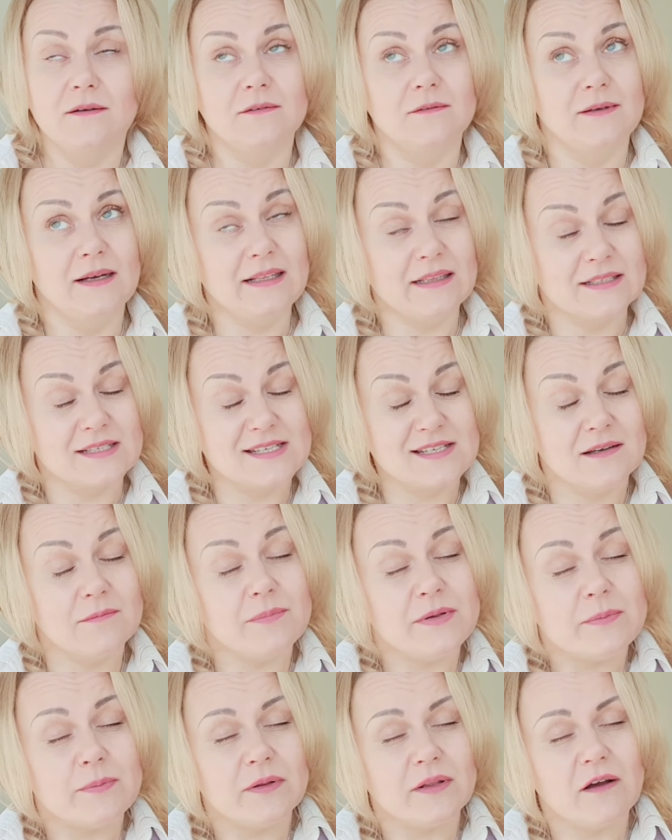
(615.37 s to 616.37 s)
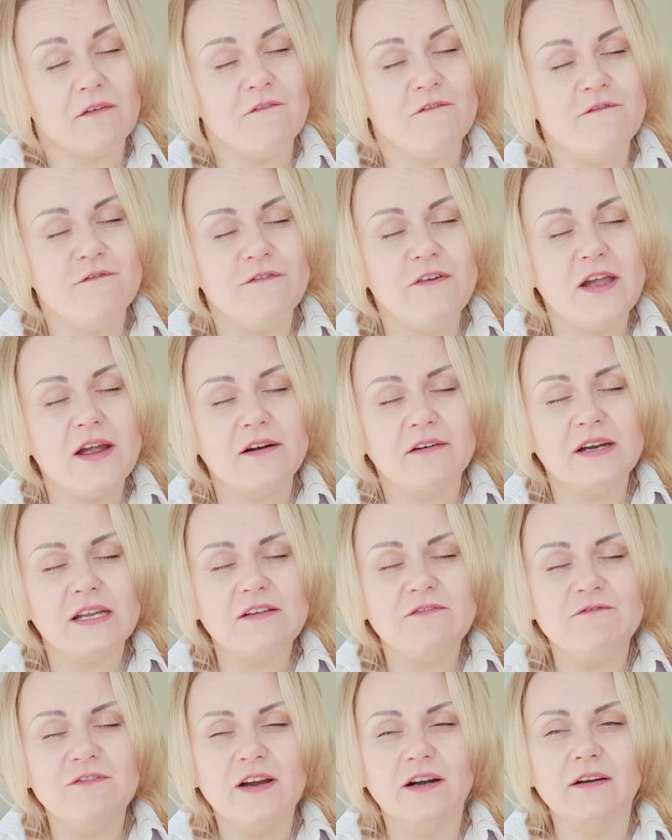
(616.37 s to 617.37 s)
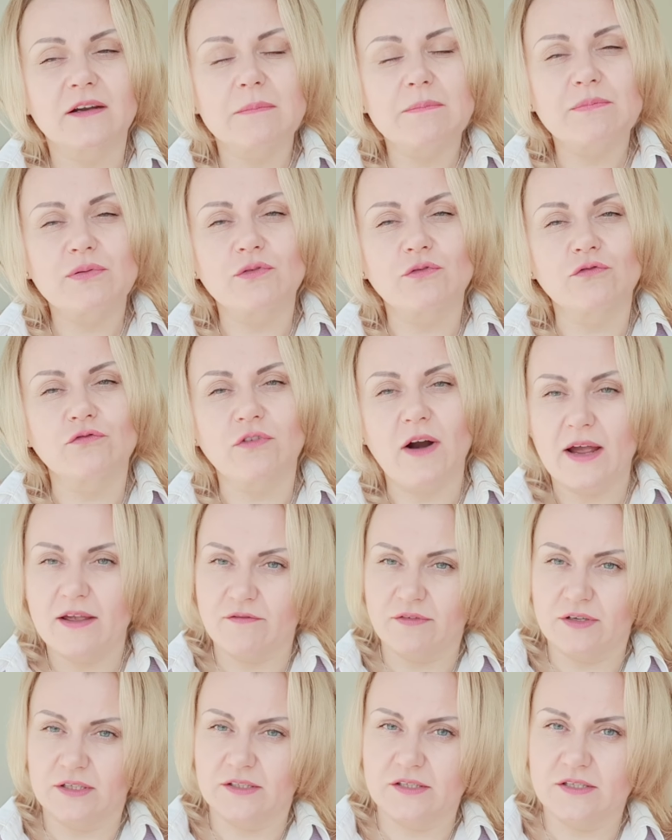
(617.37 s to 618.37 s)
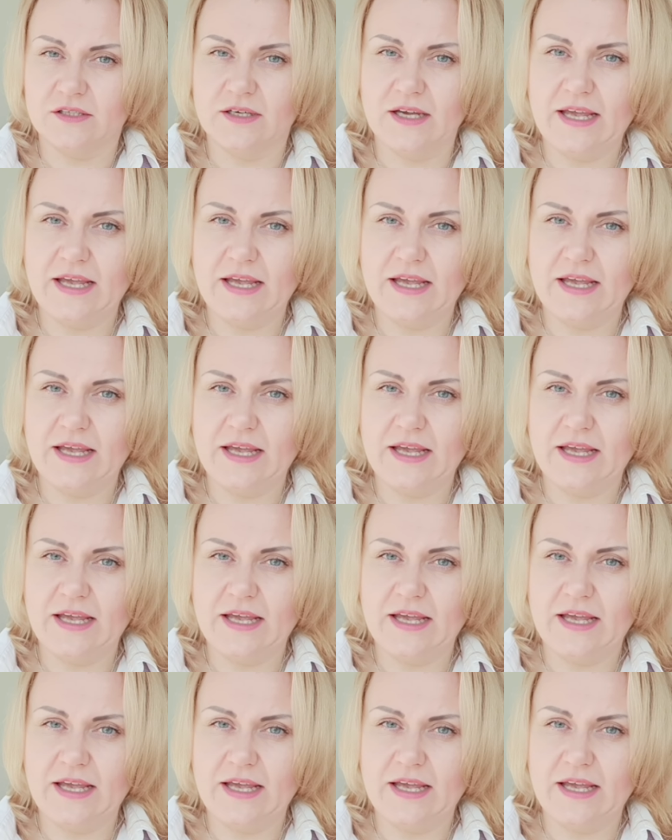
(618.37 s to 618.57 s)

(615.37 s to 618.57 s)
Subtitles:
Well, some people are very, very private,